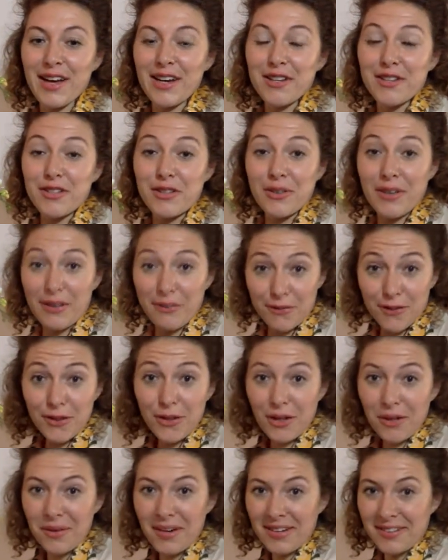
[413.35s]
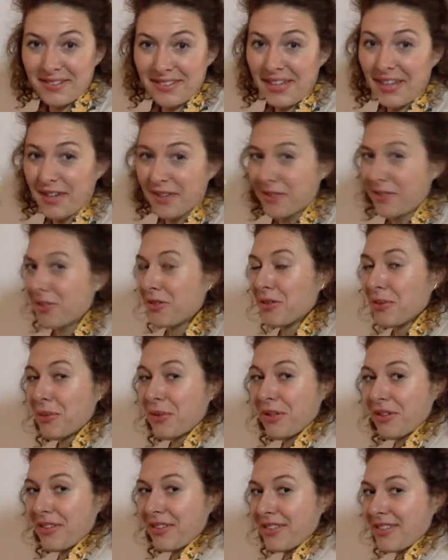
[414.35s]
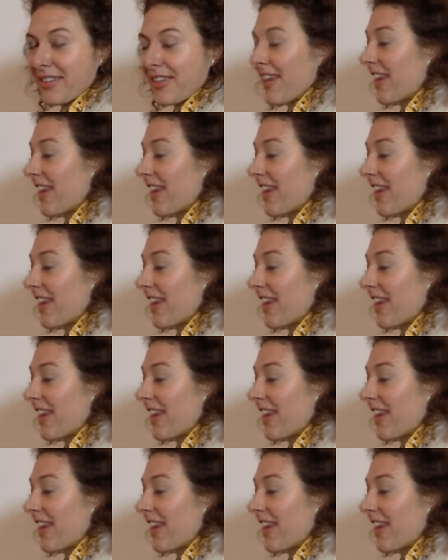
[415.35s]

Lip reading: So if you go out now to the world